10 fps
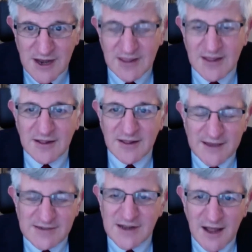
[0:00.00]
I think the
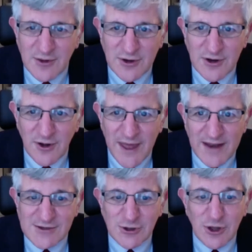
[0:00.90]
lesson that I learned in all that
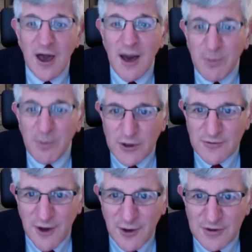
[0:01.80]
is look up when you
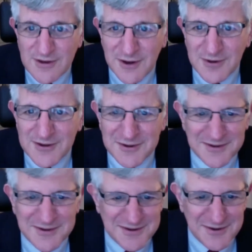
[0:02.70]
vote, you know,
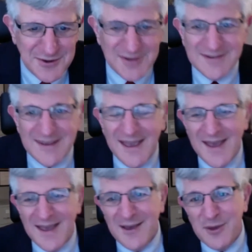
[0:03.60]
just so you can see,
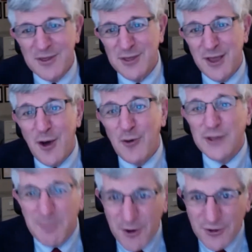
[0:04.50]
you know, whether you're the
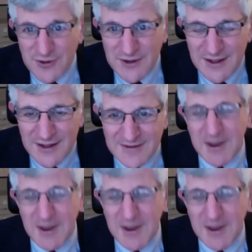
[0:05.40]
only person that did this.